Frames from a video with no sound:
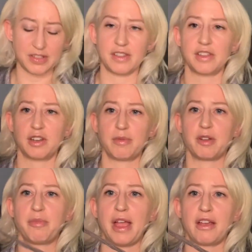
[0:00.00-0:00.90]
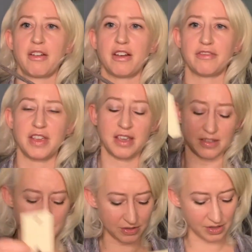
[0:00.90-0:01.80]
a little bit of black coffee because
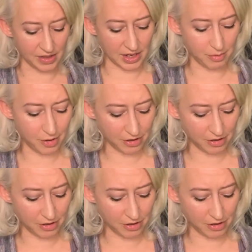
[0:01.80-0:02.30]
there's a ladybug